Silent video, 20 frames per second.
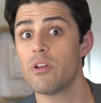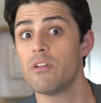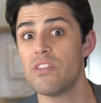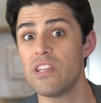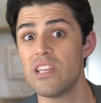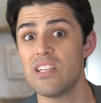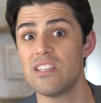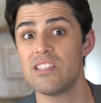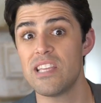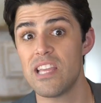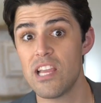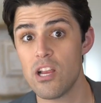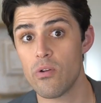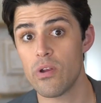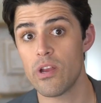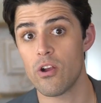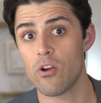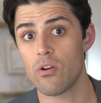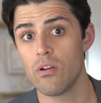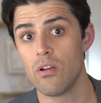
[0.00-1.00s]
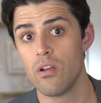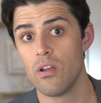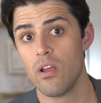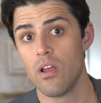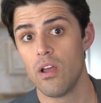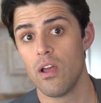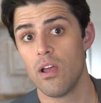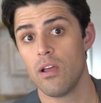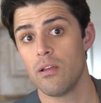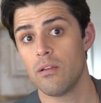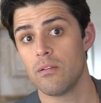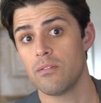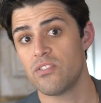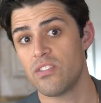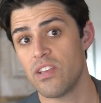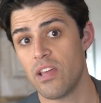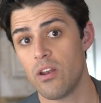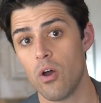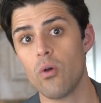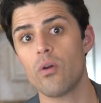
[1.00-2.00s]
of the Interior,
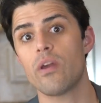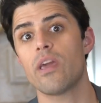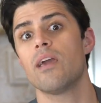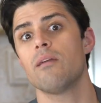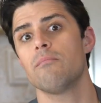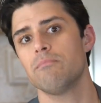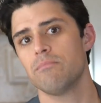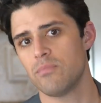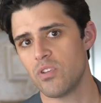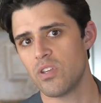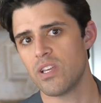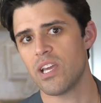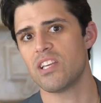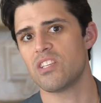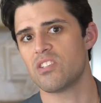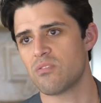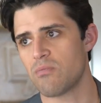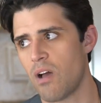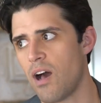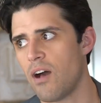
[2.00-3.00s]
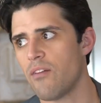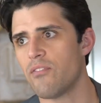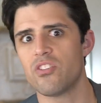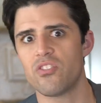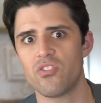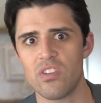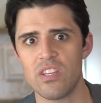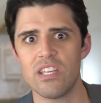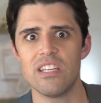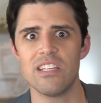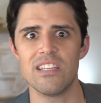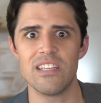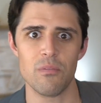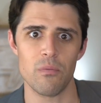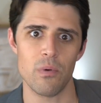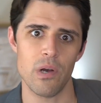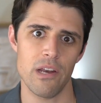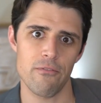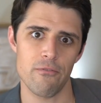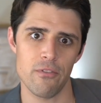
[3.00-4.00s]
said, okay, you guys obviously need to get
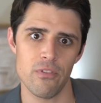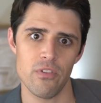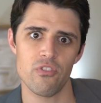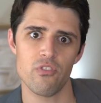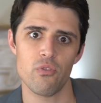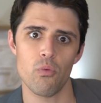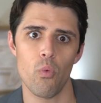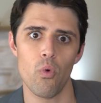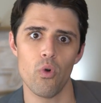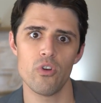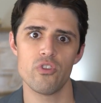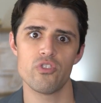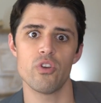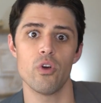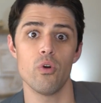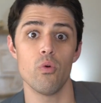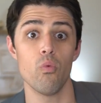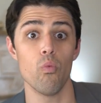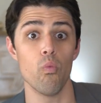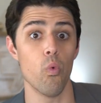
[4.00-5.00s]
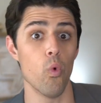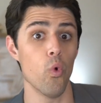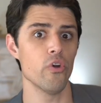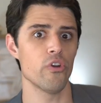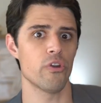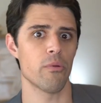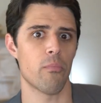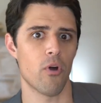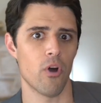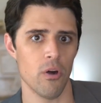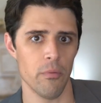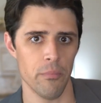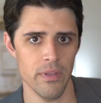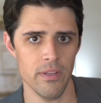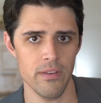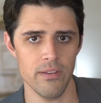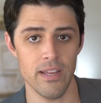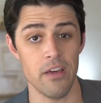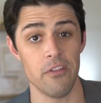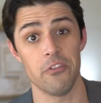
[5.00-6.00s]
ready for this war. So, War
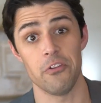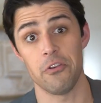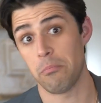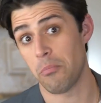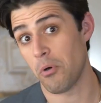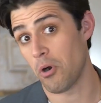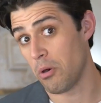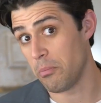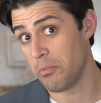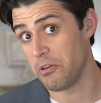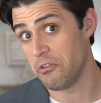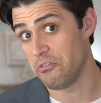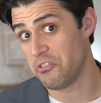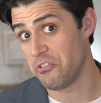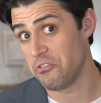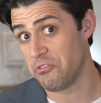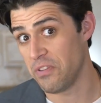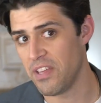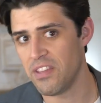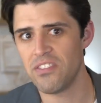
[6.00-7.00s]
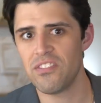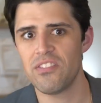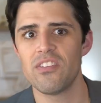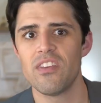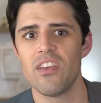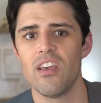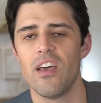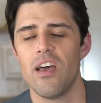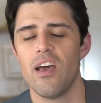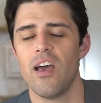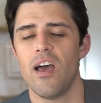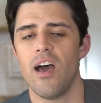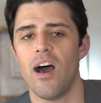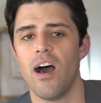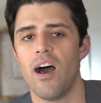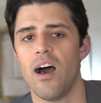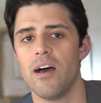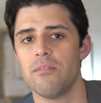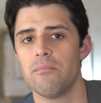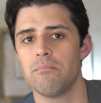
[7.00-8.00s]
Department, now the Department of Defense,
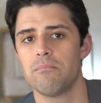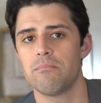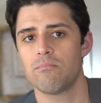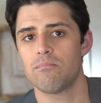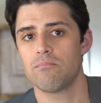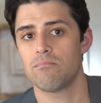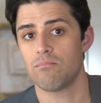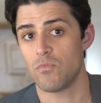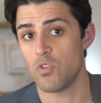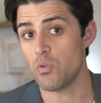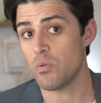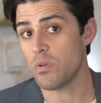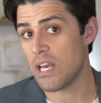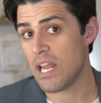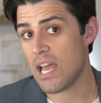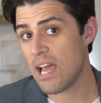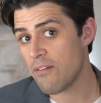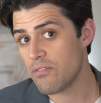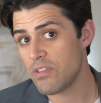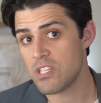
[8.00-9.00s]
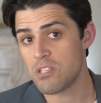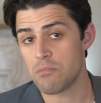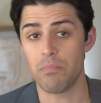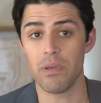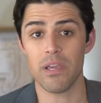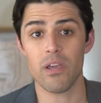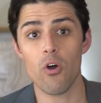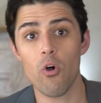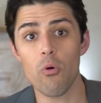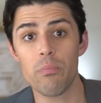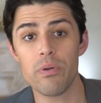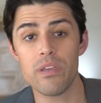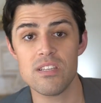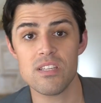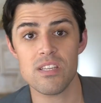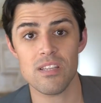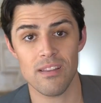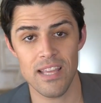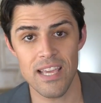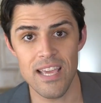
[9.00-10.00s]
uh, you can have this big old
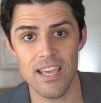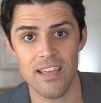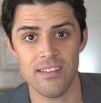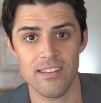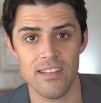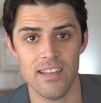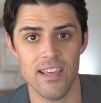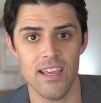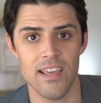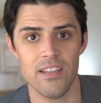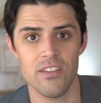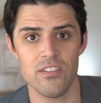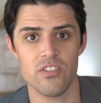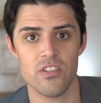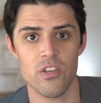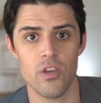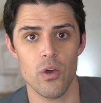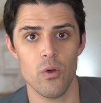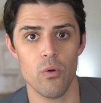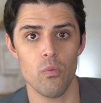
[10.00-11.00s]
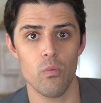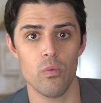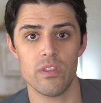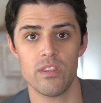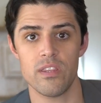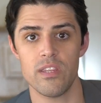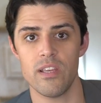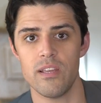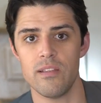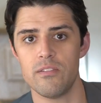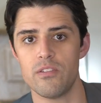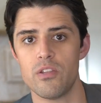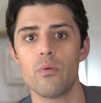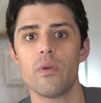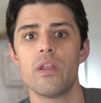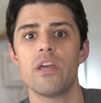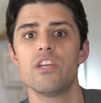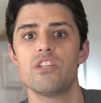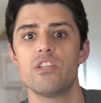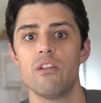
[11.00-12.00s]
piece of land. And so, with the
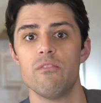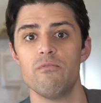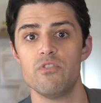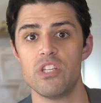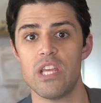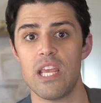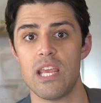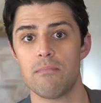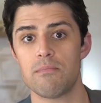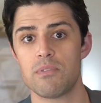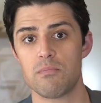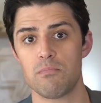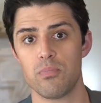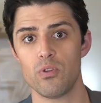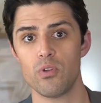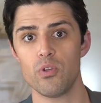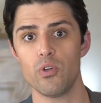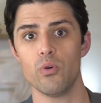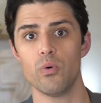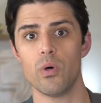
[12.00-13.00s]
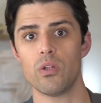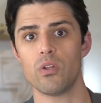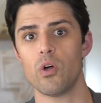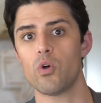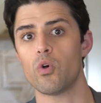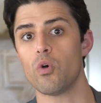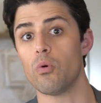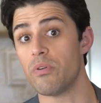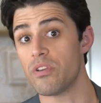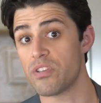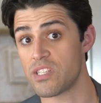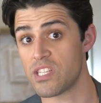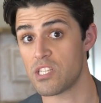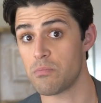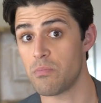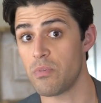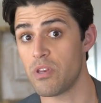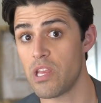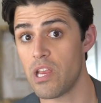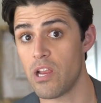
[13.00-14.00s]
donation of James Plew, a local
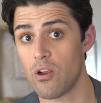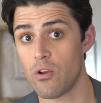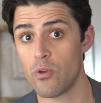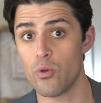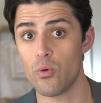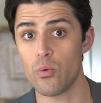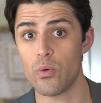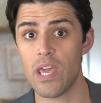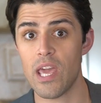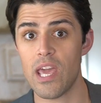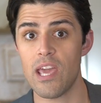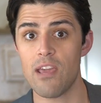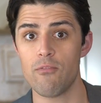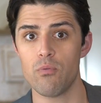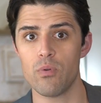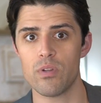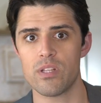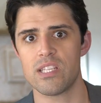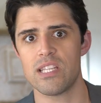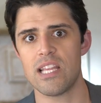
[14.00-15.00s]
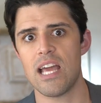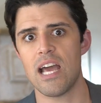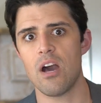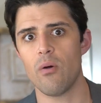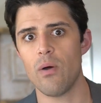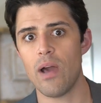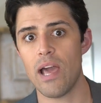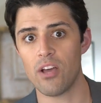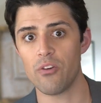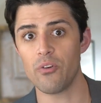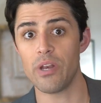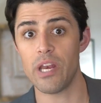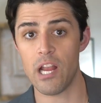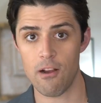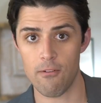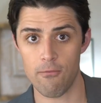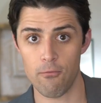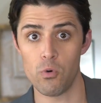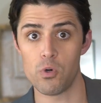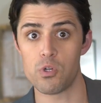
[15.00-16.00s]
businessman here, who gave what's now Eglin
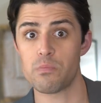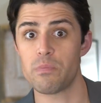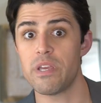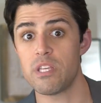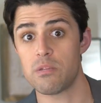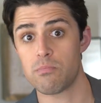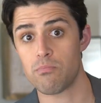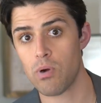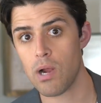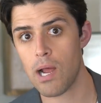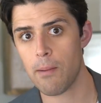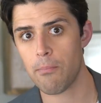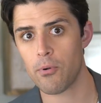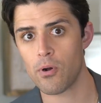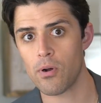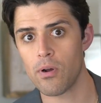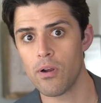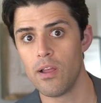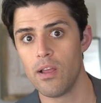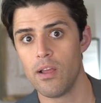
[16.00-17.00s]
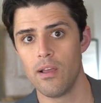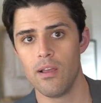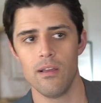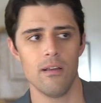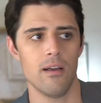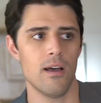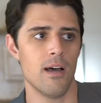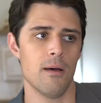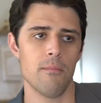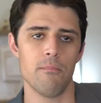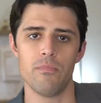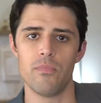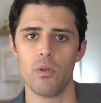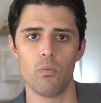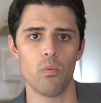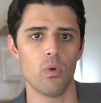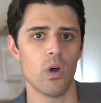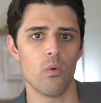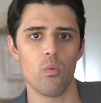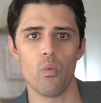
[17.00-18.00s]
Air Force Base proper, uh, the
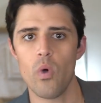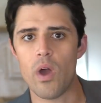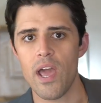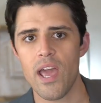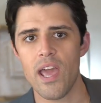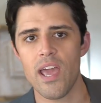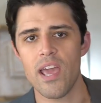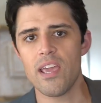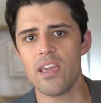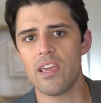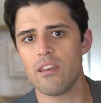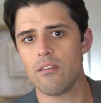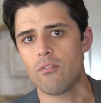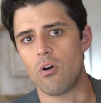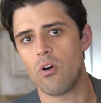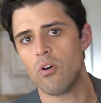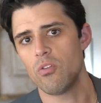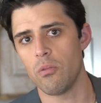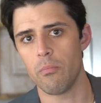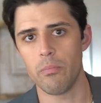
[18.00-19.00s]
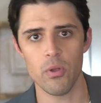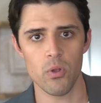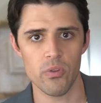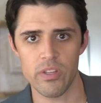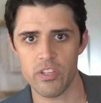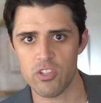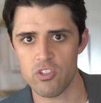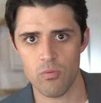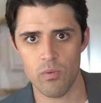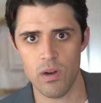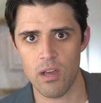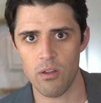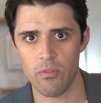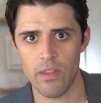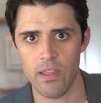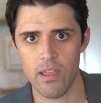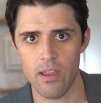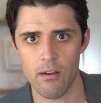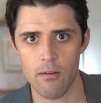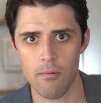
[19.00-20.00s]
runway and all the buildings around
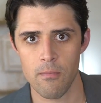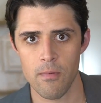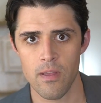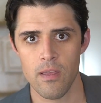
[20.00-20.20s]
there,